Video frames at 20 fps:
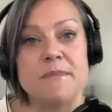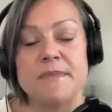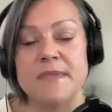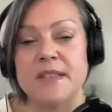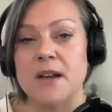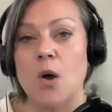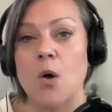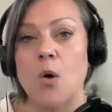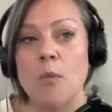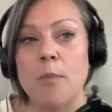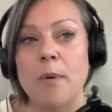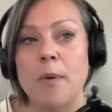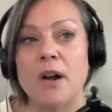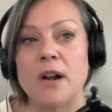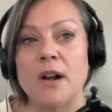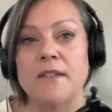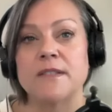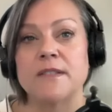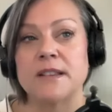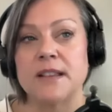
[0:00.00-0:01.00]
the whole
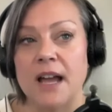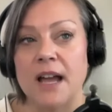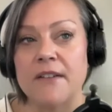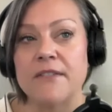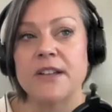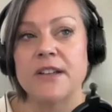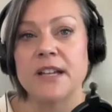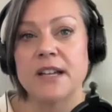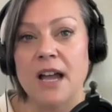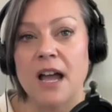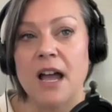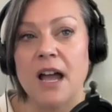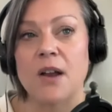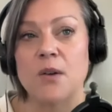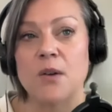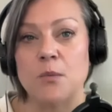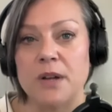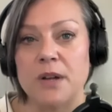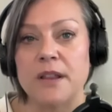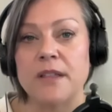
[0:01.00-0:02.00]
part of loving
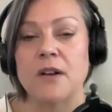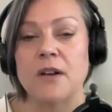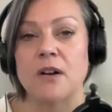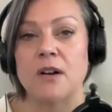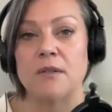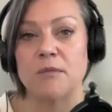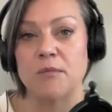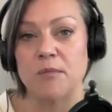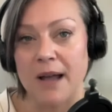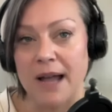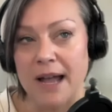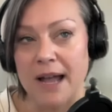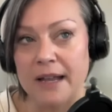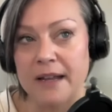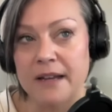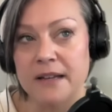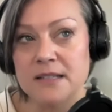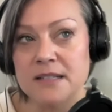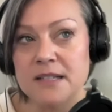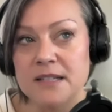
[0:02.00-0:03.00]
god with our
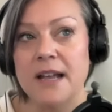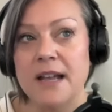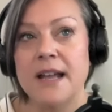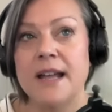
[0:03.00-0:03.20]
mind